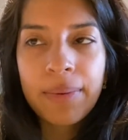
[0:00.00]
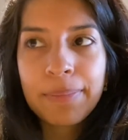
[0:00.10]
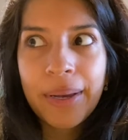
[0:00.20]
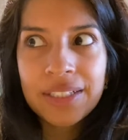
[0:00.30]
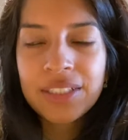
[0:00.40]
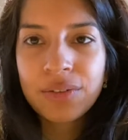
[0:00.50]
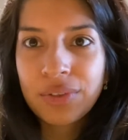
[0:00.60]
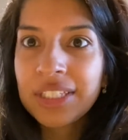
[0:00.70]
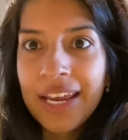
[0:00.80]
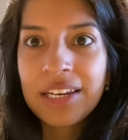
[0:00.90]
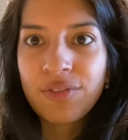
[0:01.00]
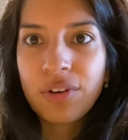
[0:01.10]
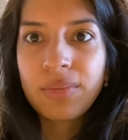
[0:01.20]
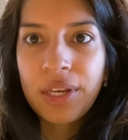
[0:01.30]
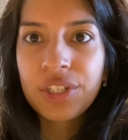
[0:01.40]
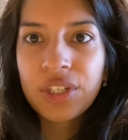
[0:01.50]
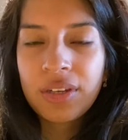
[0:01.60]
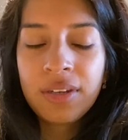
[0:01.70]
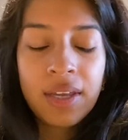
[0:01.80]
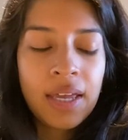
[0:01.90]
best retain
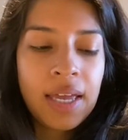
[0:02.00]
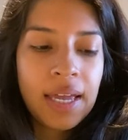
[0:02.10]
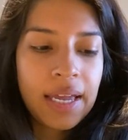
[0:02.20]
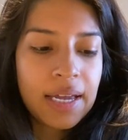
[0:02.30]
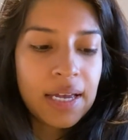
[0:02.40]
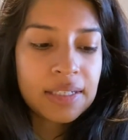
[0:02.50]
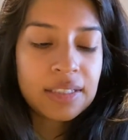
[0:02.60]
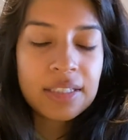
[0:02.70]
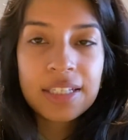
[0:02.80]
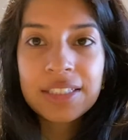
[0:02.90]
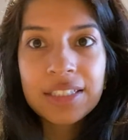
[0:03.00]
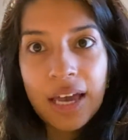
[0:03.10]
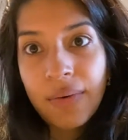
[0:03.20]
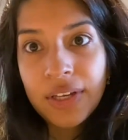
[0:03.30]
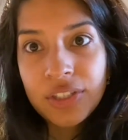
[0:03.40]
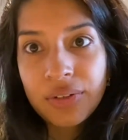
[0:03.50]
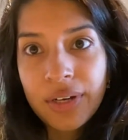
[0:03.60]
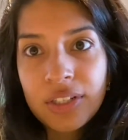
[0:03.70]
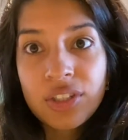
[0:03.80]
information and this is how I do it.